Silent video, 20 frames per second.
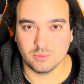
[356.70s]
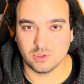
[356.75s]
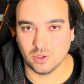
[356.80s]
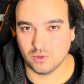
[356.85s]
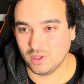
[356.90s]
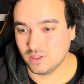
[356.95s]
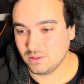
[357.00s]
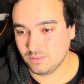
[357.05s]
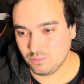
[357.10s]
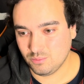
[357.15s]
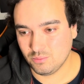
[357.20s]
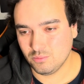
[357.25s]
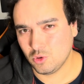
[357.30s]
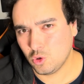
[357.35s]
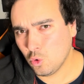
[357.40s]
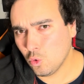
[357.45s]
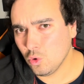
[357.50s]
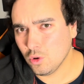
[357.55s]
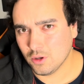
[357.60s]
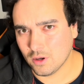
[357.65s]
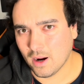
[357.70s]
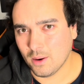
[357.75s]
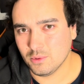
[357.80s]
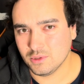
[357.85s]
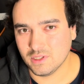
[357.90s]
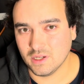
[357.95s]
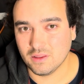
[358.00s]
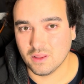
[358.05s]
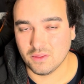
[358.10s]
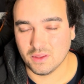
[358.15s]
so that's cooler, I would
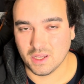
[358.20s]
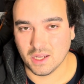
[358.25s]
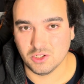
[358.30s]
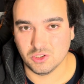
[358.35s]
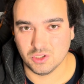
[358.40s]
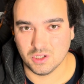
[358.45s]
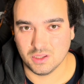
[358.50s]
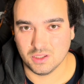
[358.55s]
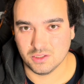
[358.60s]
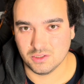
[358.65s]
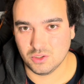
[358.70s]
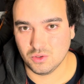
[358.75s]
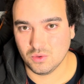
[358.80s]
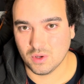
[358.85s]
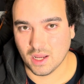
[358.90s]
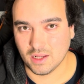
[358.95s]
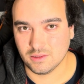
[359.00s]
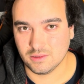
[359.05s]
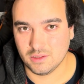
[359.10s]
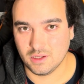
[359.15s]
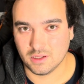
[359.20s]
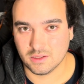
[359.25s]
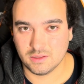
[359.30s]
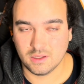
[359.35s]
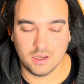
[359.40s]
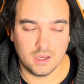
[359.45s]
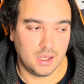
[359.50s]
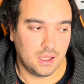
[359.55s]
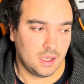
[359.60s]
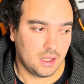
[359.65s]
say, than the engine in this 296,
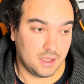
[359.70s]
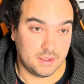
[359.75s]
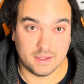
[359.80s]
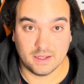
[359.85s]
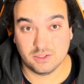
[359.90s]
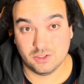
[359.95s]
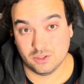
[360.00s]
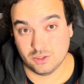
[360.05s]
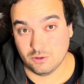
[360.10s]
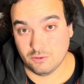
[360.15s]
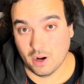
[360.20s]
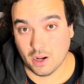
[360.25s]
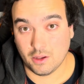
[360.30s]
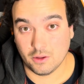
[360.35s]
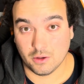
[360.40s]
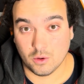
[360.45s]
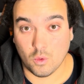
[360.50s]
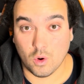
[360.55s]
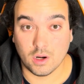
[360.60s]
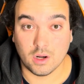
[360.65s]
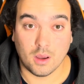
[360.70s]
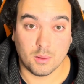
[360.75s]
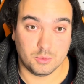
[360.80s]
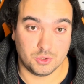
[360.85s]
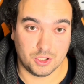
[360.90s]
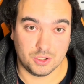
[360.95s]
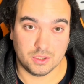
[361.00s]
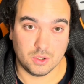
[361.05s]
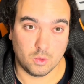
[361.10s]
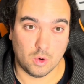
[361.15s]
and that's just the regular one. I'm
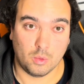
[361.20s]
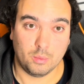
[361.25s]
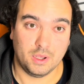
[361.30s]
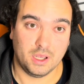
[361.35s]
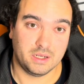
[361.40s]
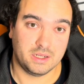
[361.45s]
sure there will be a